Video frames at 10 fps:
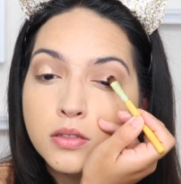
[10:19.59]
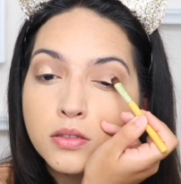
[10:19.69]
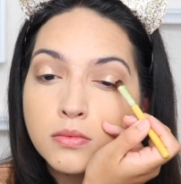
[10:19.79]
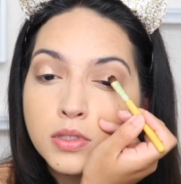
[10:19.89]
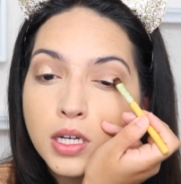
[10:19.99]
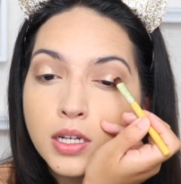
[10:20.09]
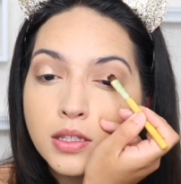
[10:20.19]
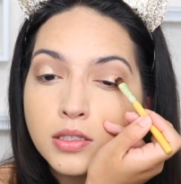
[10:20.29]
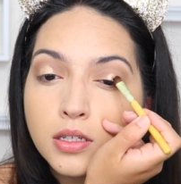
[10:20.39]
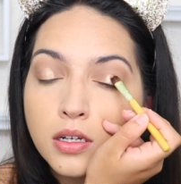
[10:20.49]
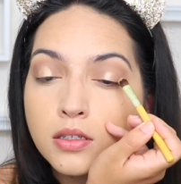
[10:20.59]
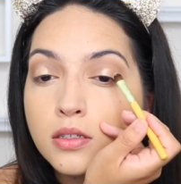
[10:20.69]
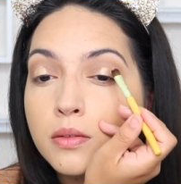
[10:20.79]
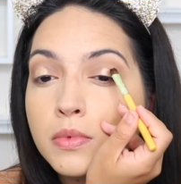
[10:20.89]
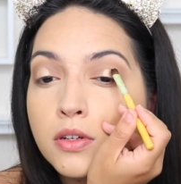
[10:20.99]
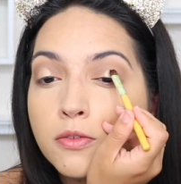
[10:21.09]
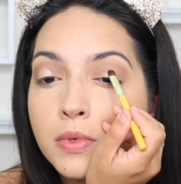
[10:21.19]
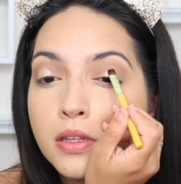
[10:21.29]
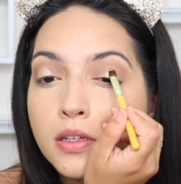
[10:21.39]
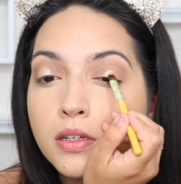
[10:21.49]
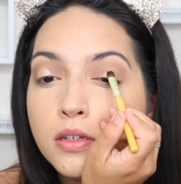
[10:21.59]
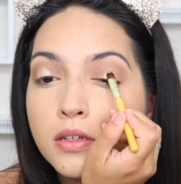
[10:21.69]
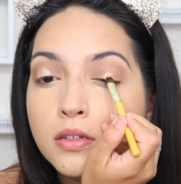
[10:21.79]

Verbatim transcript: So I'm just adding this color in the middle of my lid.